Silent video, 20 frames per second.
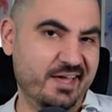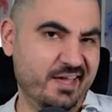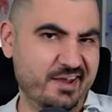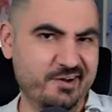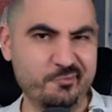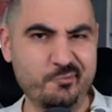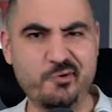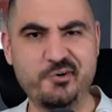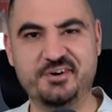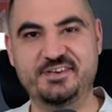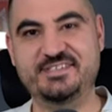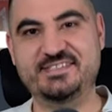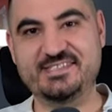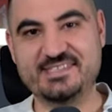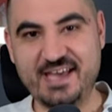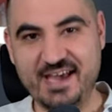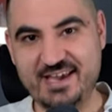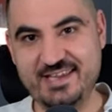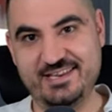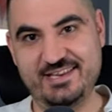And what a
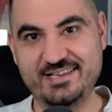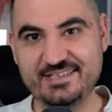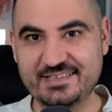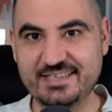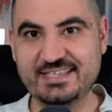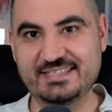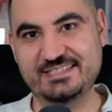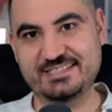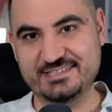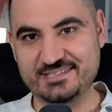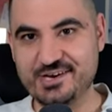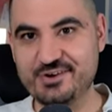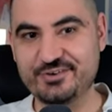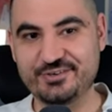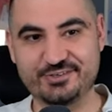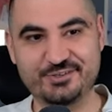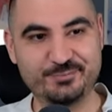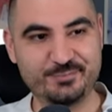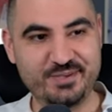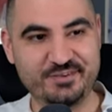signing this is
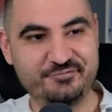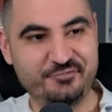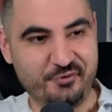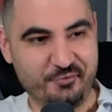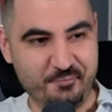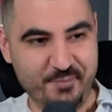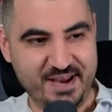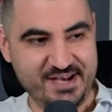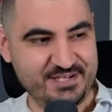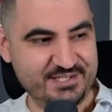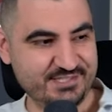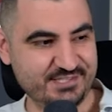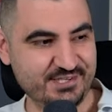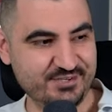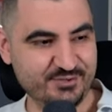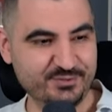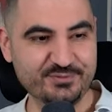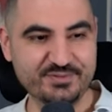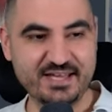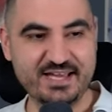going to be for
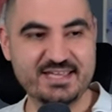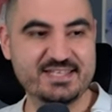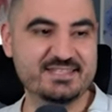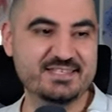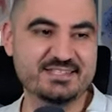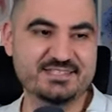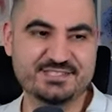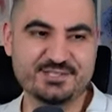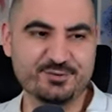Manchester United.